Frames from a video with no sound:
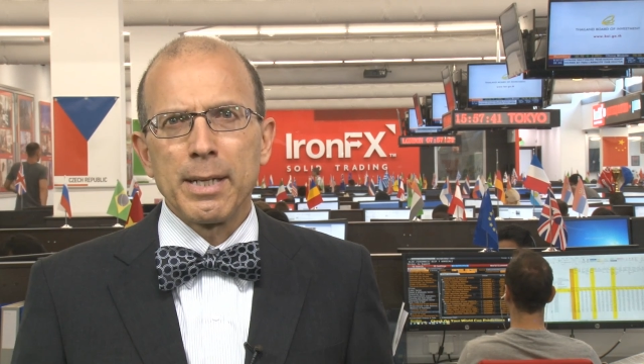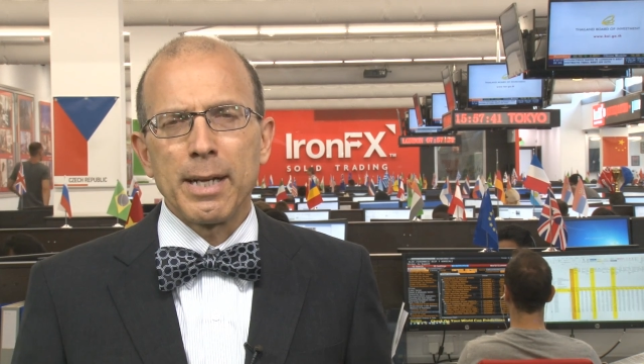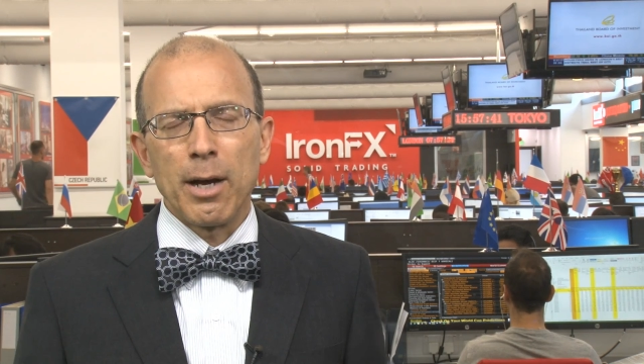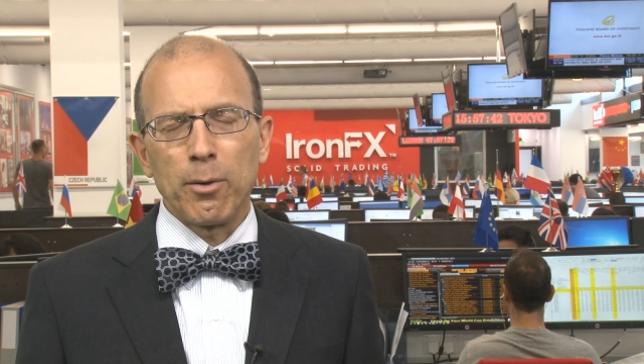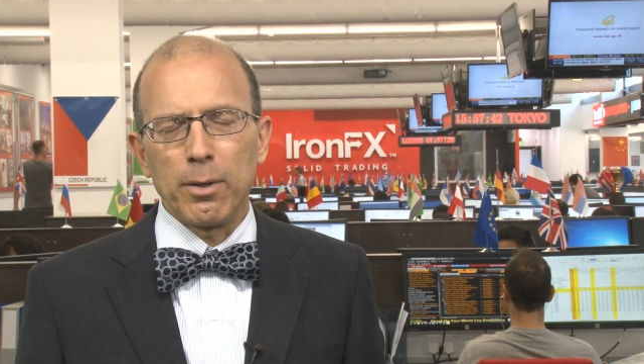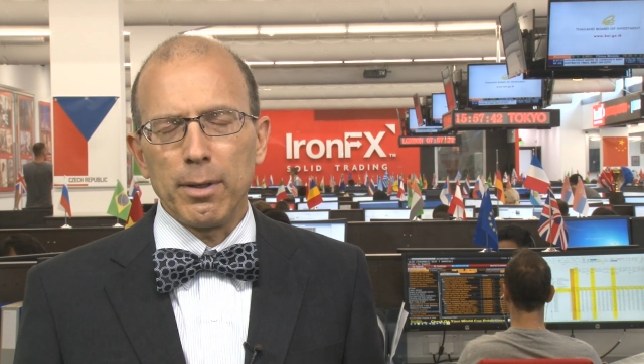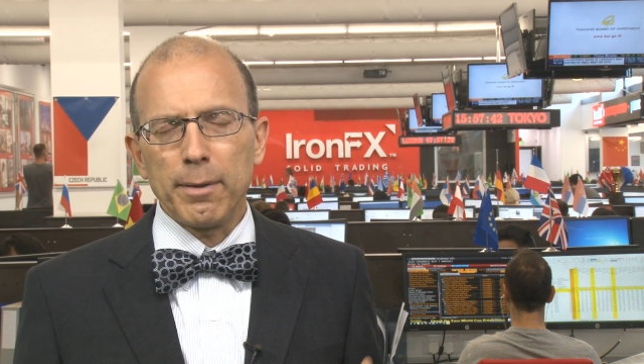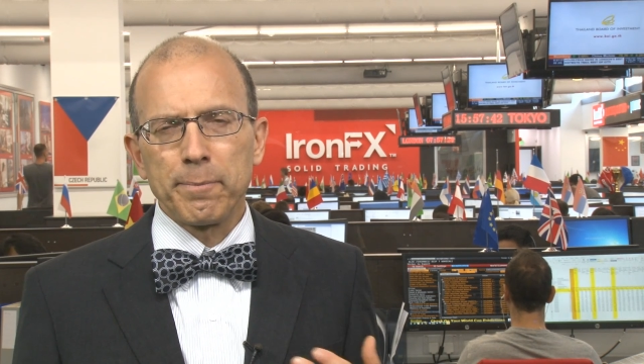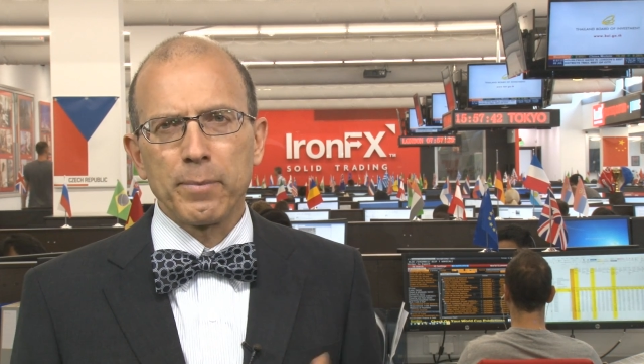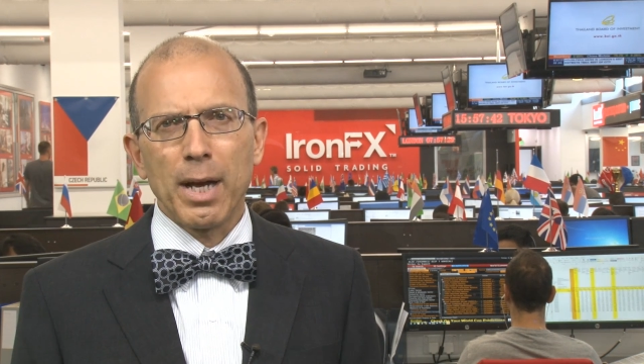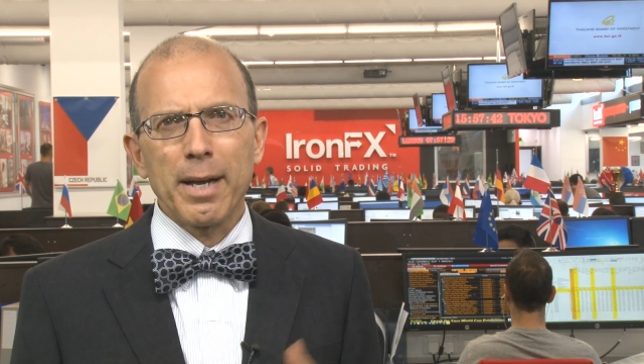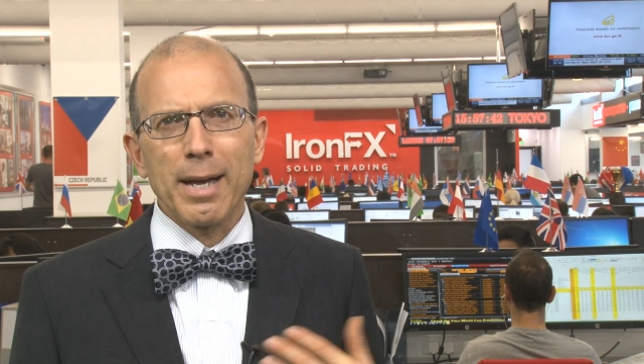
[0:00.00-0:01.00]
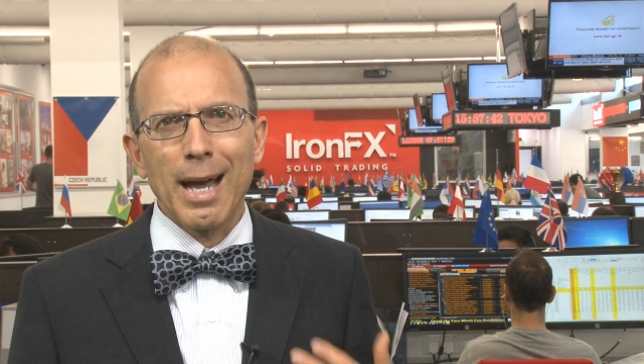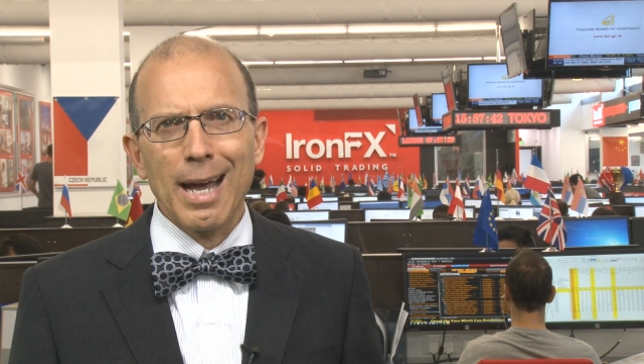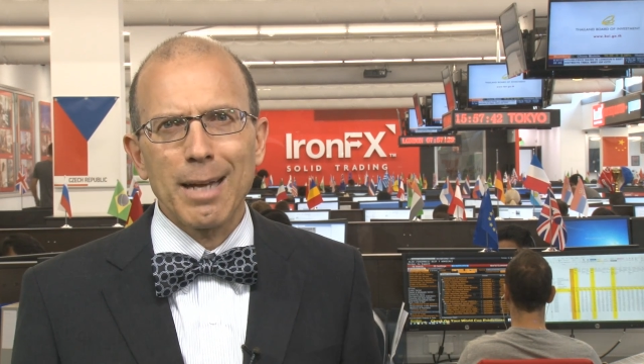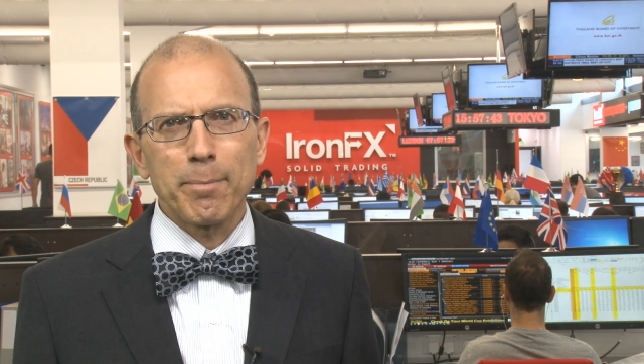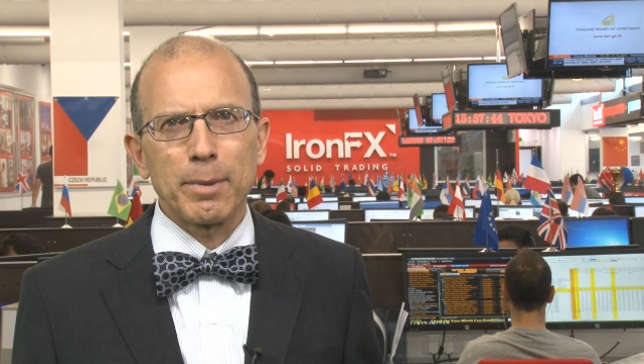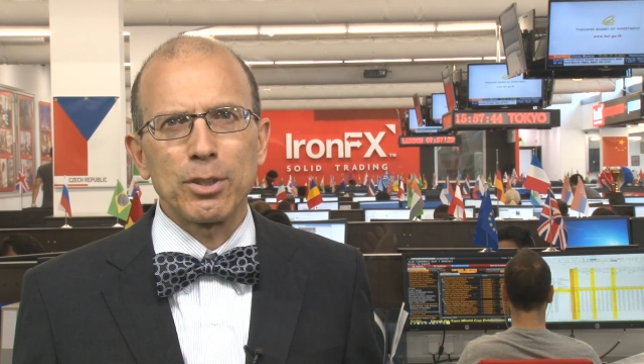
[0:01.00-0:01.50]
Now, I
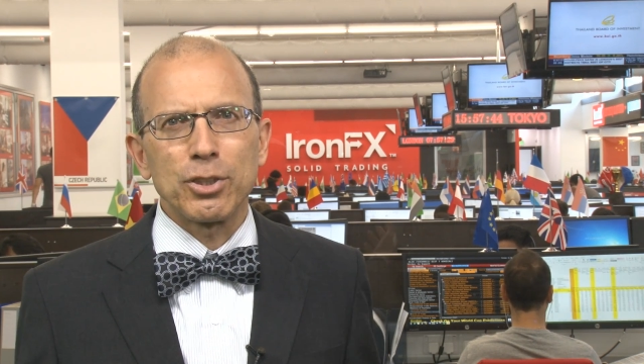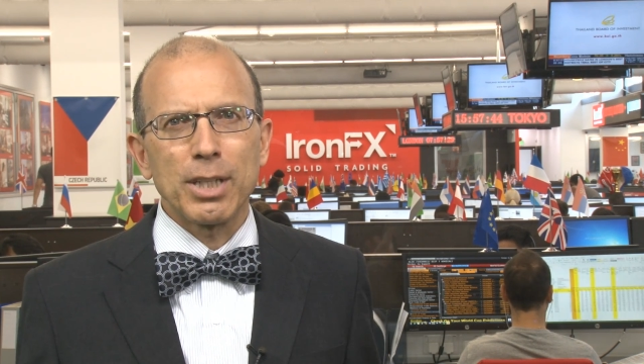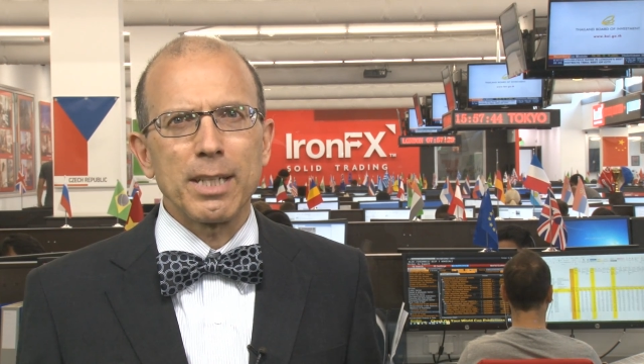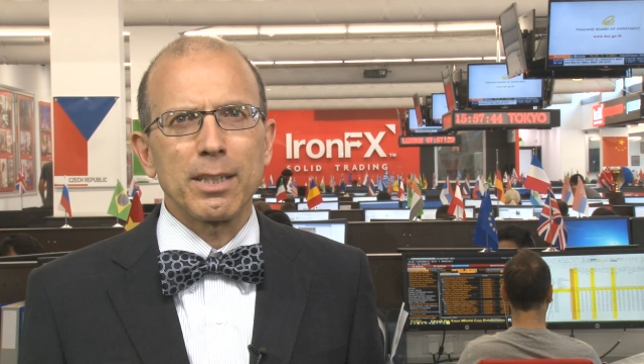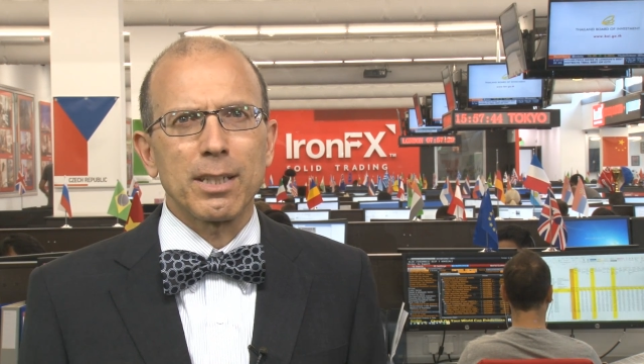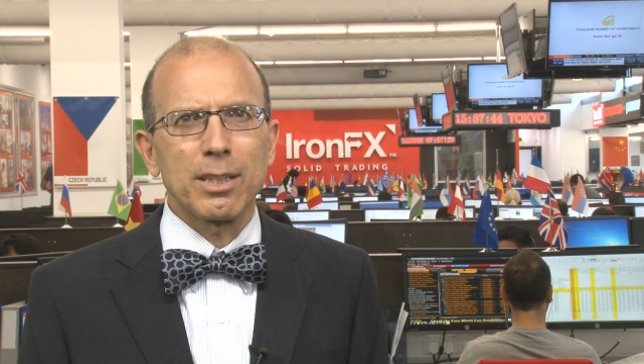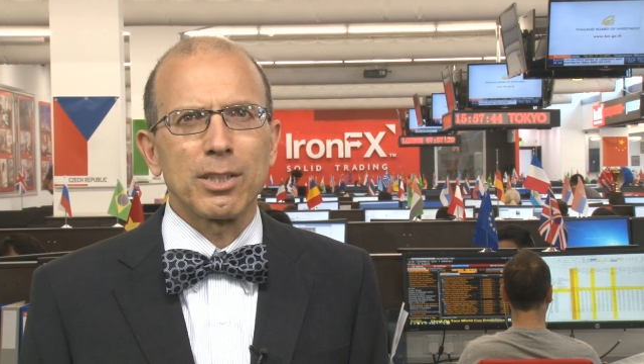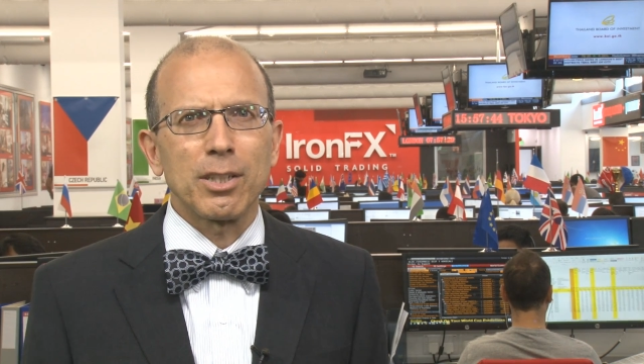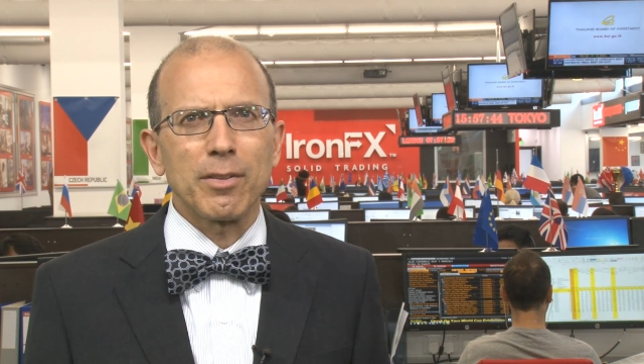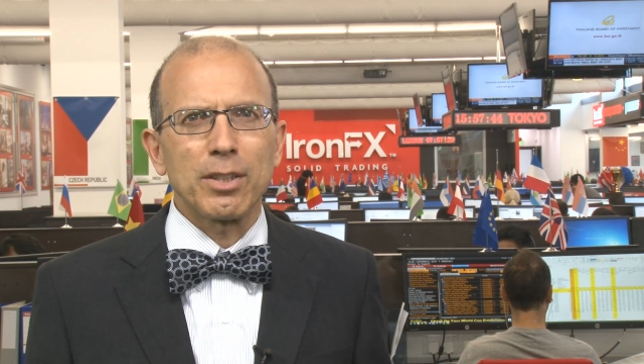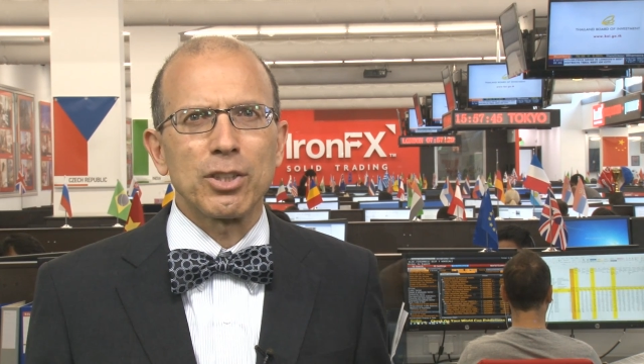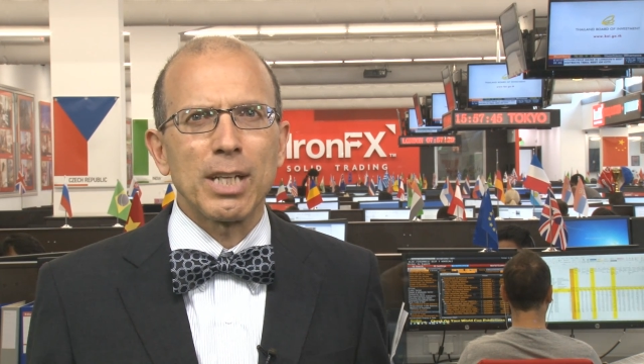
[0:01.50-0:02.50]
had been considering